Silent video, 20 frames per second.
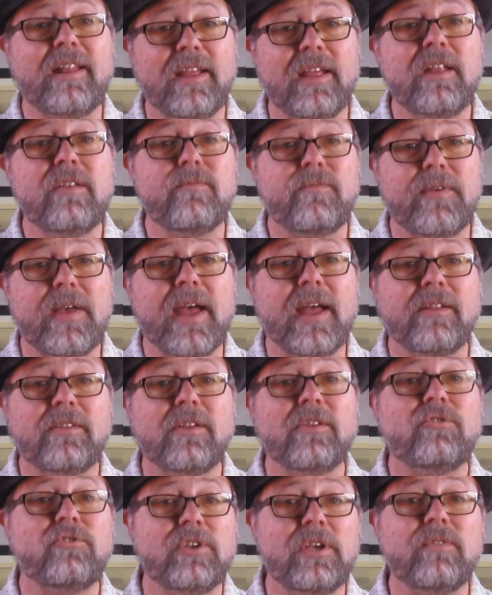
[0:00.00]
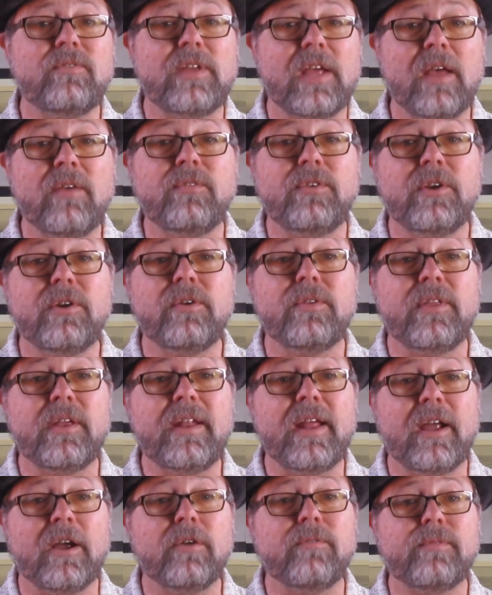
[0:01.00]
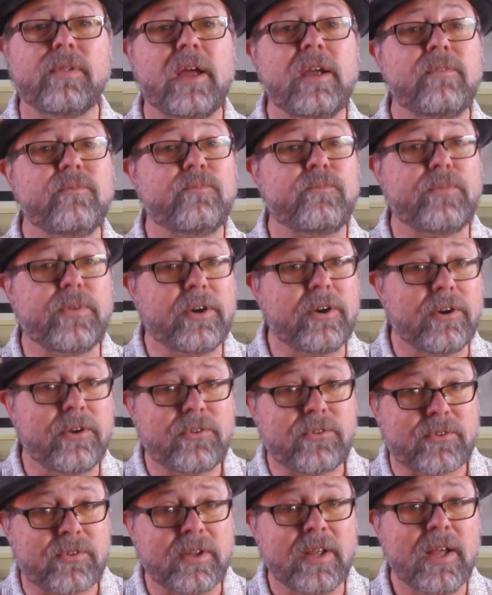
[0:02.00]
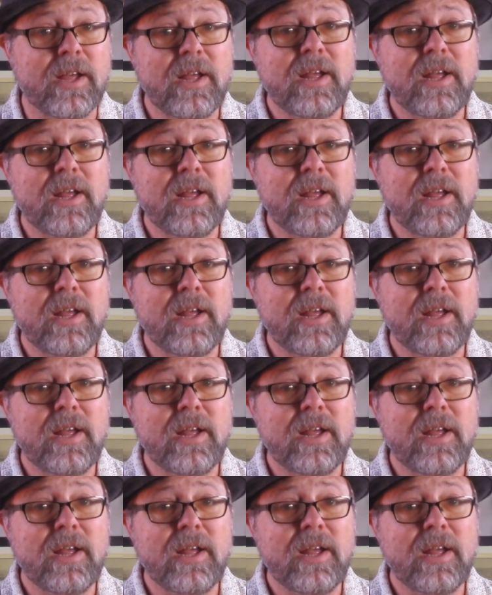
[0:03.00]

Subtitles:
in fact, achieved heavier-than-air flight first,